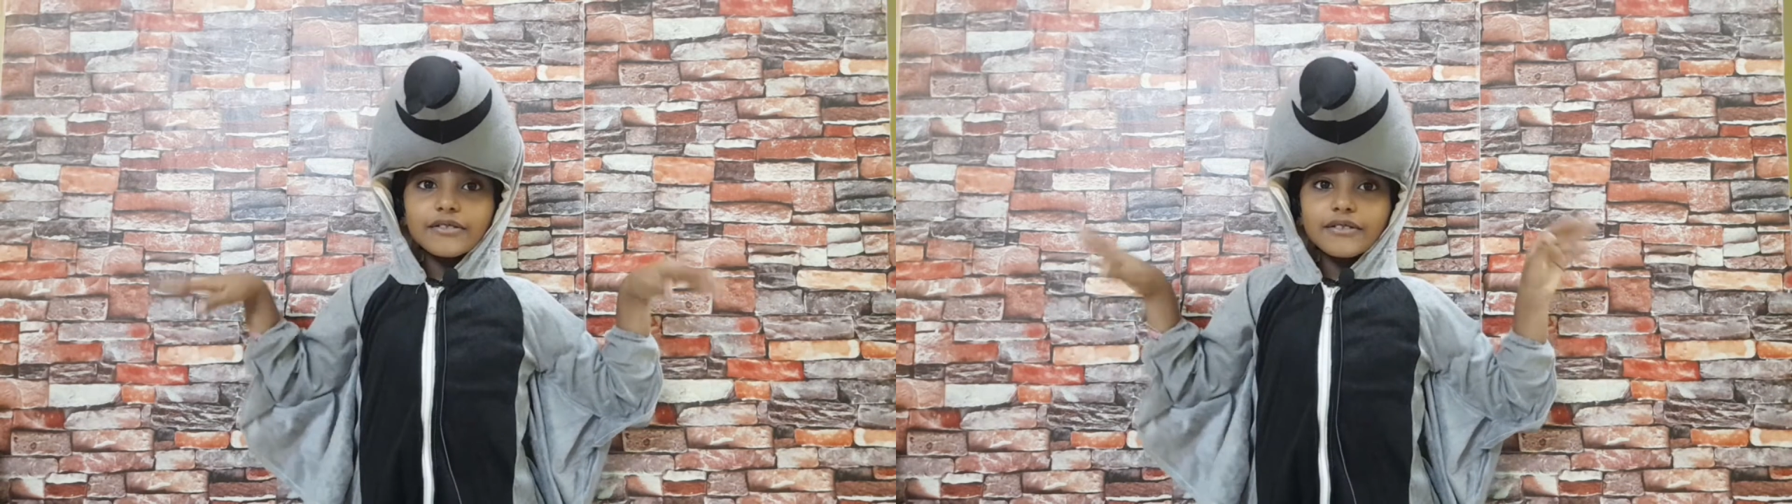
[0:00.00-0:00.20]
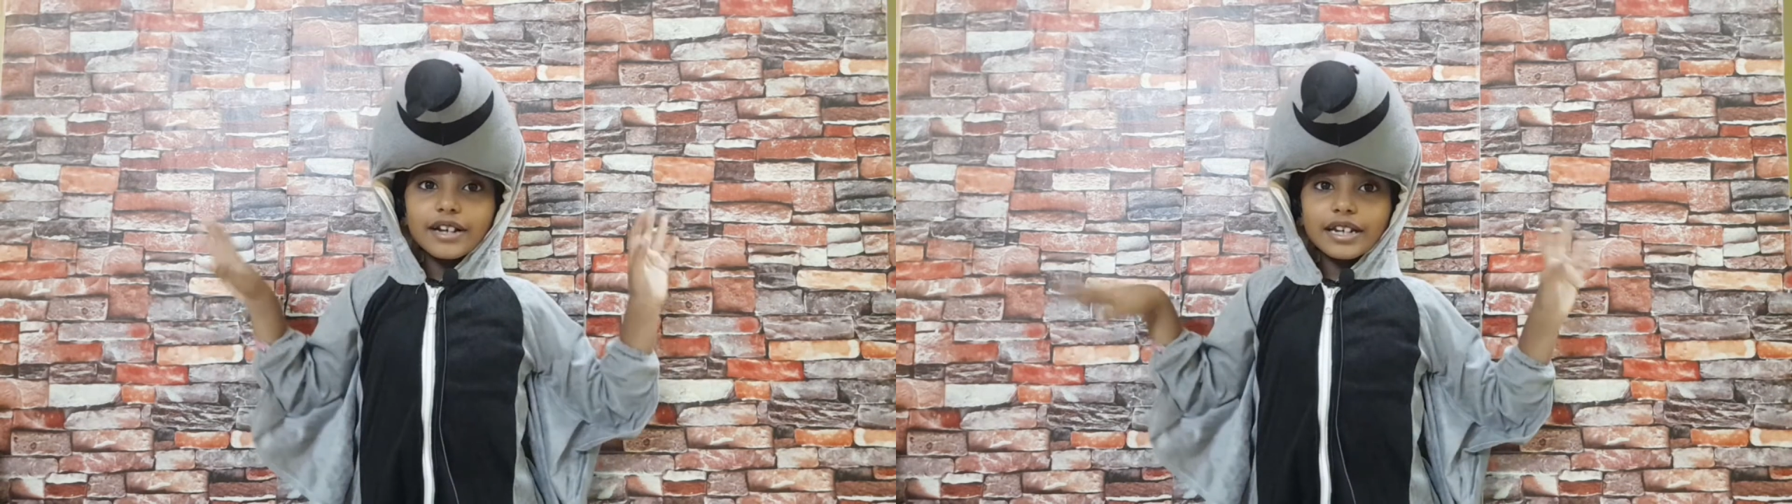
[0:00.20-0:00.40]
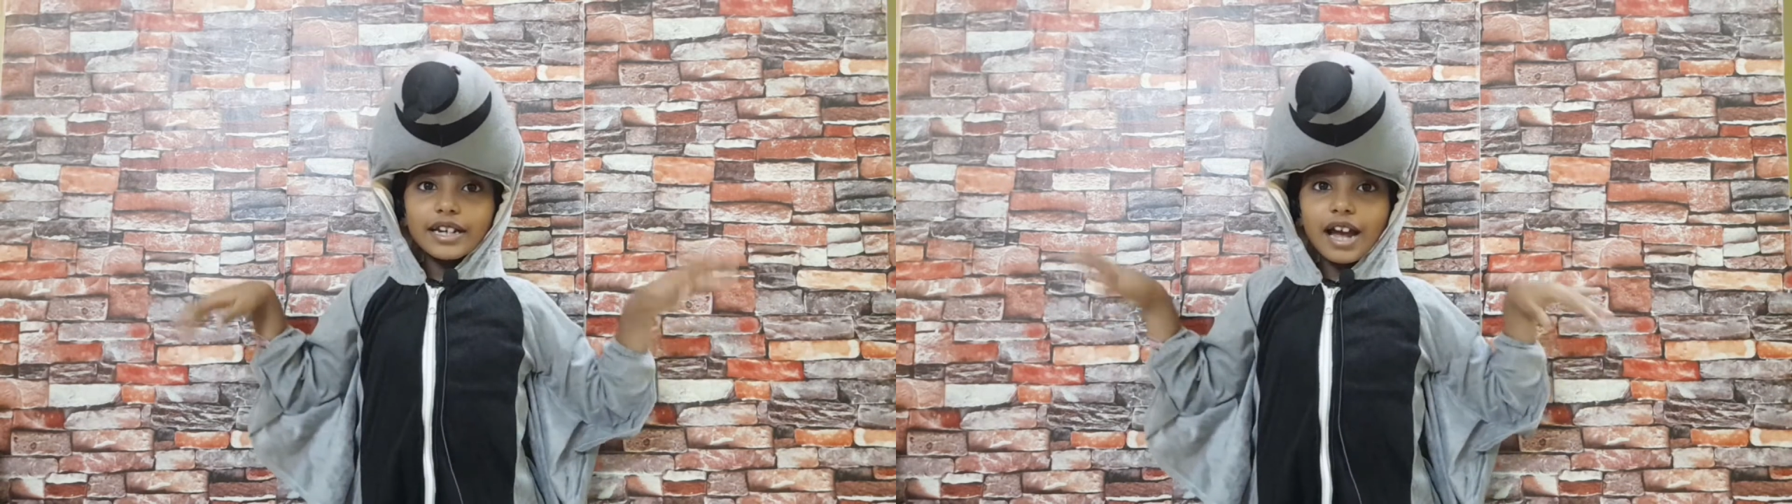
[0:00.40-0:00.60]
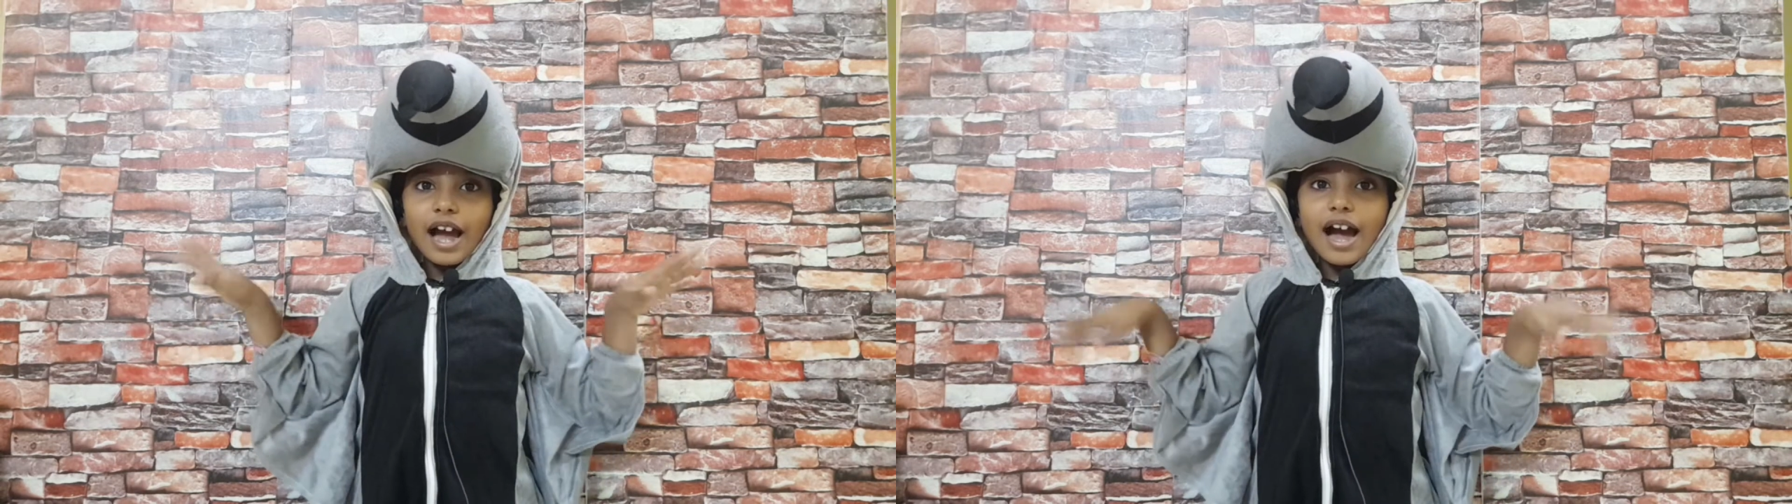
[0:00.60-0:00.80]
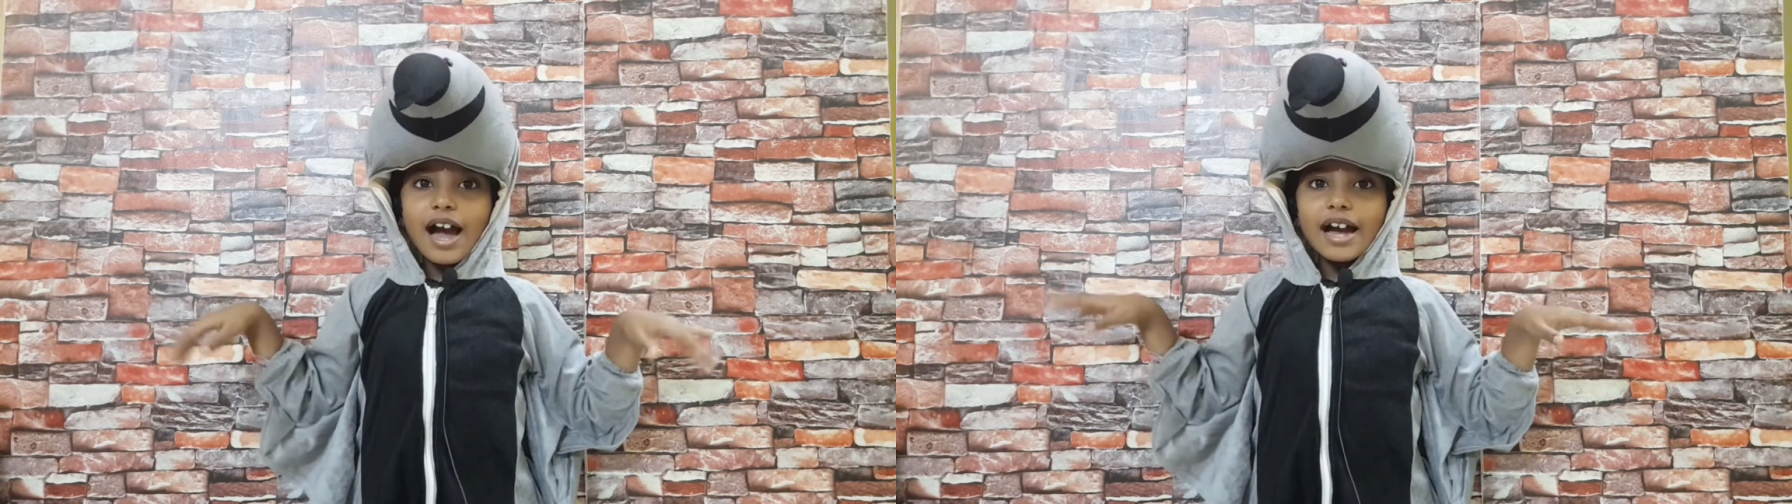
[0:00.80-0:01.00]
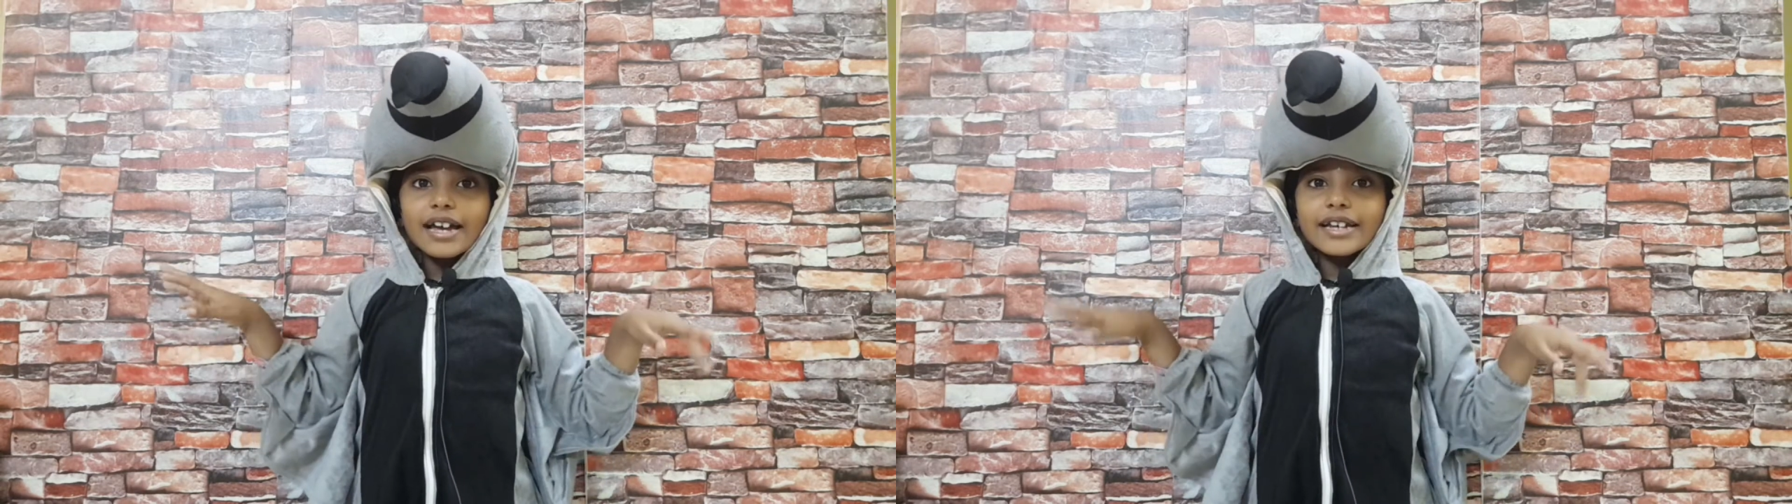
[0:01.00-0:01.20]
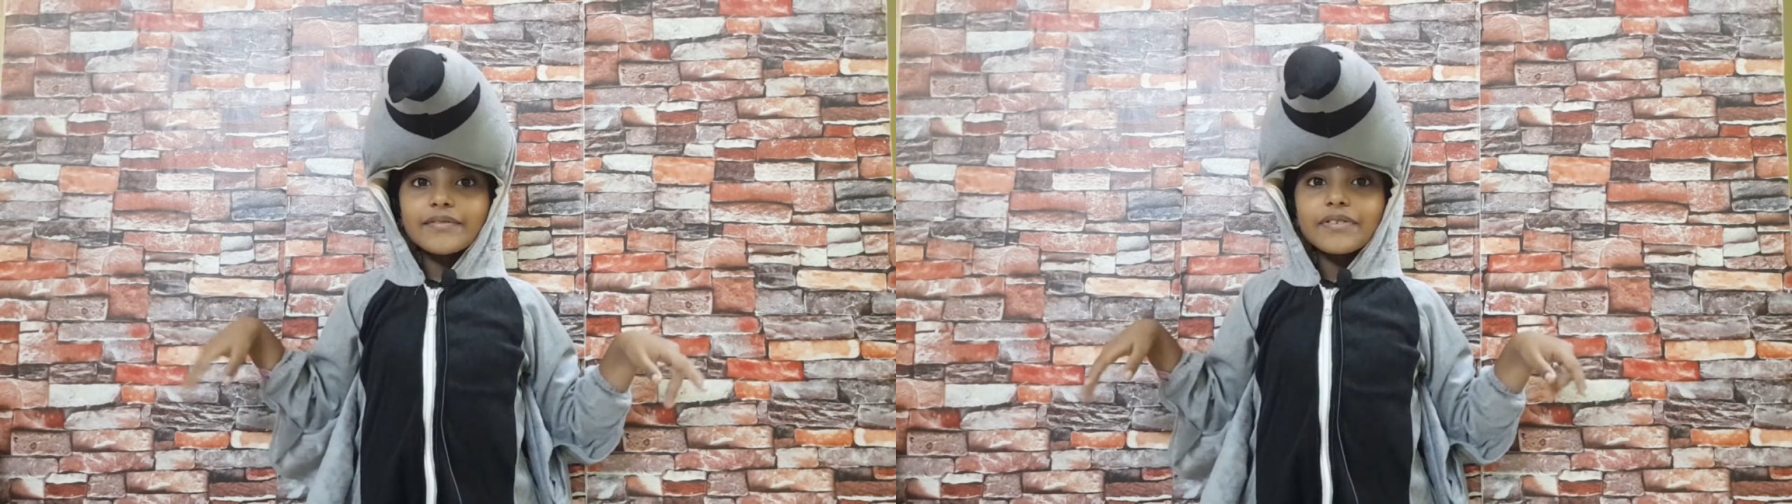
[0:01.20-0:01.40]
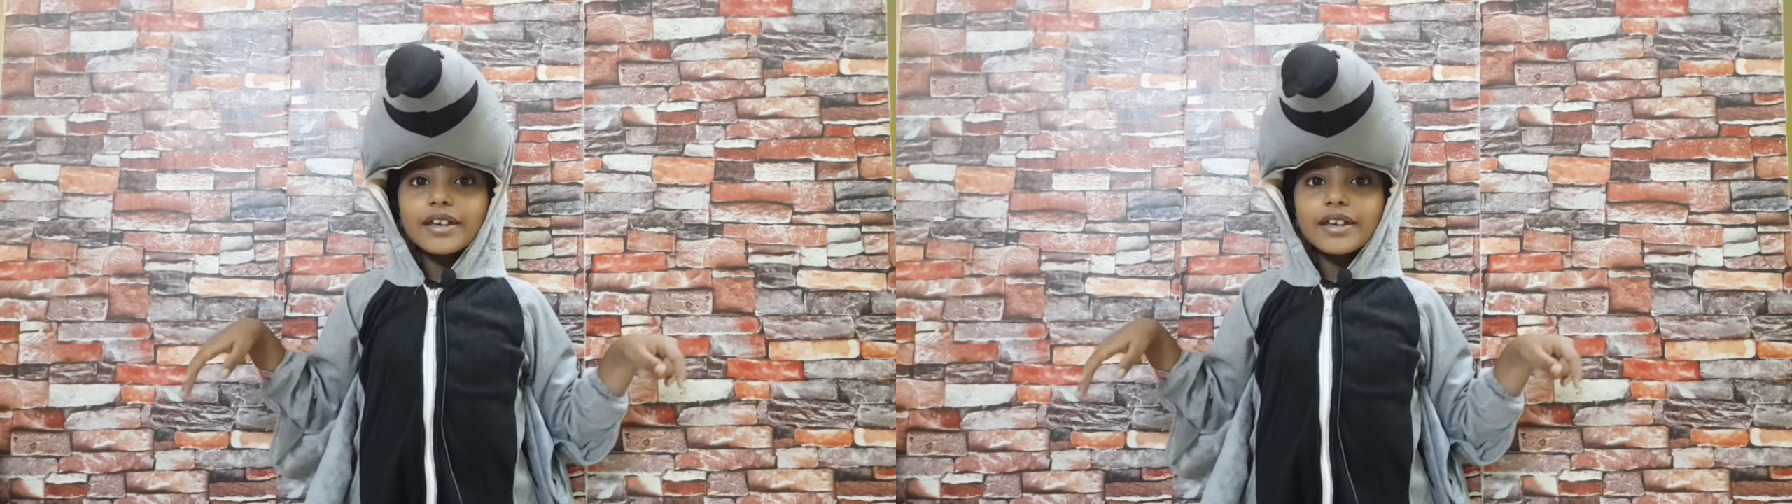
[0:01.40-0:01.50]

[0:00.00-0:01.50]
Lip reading: very high.